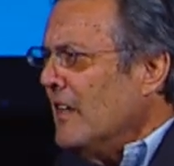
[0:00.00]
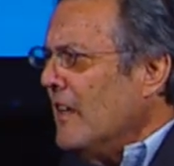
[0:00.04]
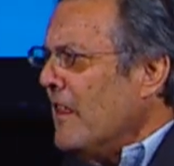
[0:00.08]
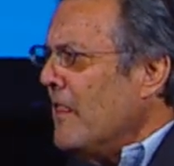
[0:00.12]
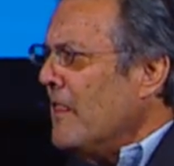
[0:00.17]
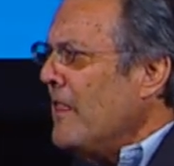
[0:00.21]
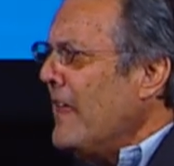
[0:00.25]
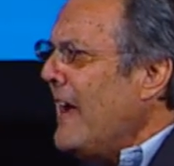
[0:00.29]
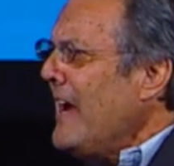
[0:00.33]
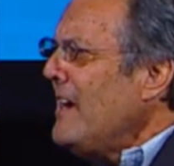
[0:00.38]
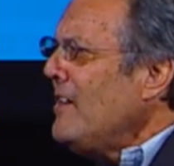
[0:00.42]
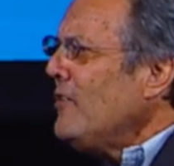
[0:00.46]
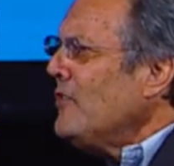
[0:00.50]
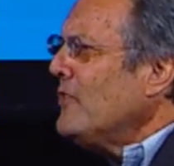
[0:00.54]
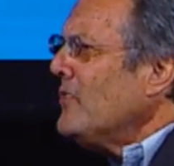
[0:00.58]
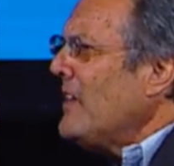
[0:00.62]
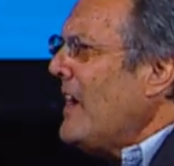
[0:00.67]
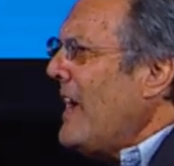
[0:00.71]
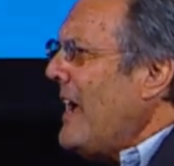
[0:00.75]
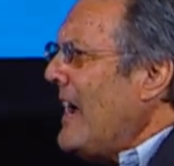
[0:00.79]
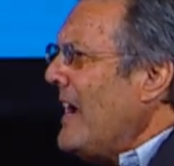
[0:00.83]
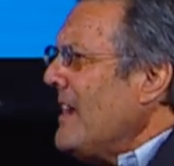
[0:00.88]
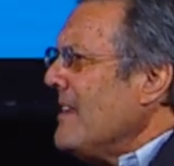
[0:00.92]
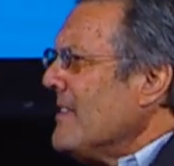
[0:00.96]
They
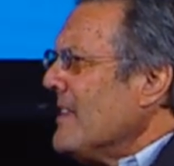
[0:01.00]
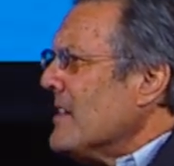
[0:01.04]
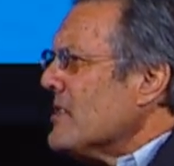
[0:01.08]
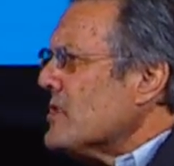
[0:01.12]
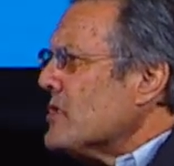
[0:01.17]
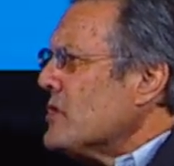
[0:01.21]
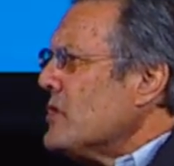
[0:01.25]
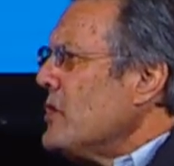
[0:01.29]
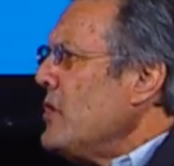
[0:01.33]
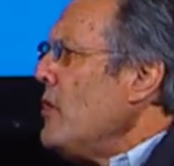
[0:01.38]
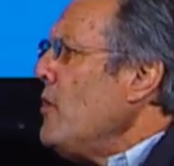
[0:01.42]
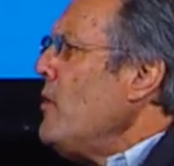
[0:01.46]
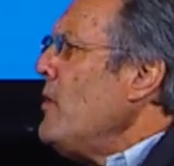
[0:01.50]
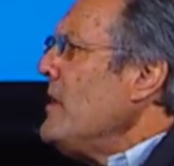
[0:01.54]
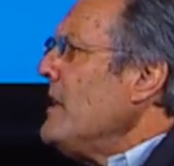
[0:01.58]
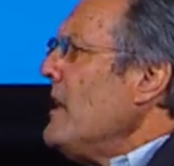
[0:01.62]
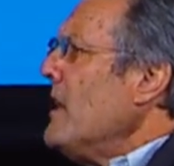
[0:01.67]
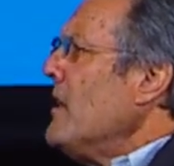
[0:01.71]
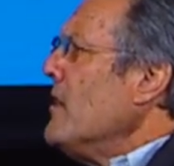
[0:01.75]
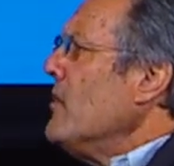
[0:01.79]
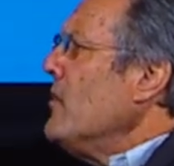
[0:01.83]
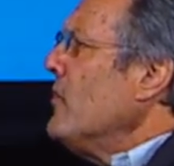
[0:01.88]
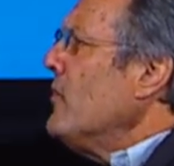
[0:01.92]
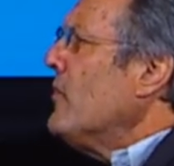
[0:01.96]
say that two
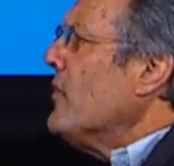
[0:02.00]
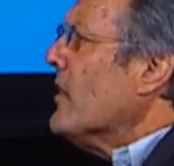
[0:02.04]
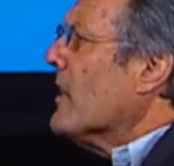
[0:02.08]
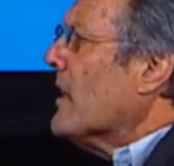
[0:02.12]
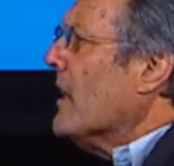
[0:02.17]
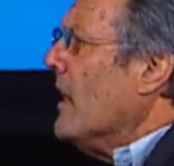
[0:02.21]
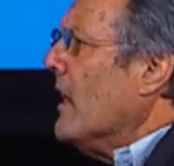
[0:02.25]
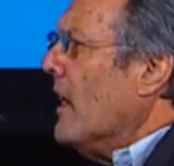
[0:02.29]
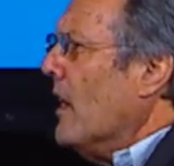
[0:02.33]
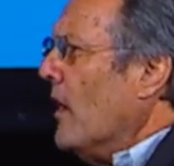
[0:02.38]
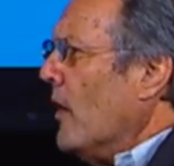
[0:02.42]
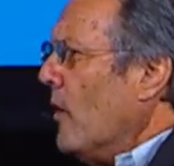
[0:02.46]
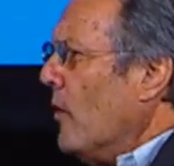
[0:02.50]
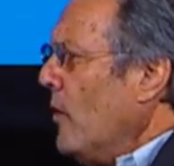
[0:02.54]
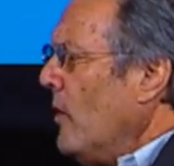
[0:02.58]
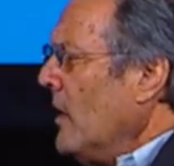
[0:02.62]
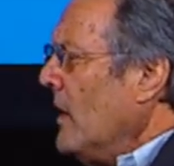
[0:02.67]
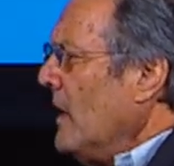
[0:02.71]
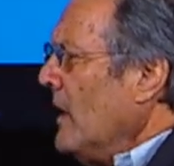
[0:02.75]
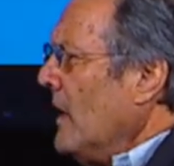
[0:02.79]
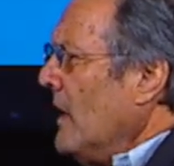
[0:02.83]
years ago,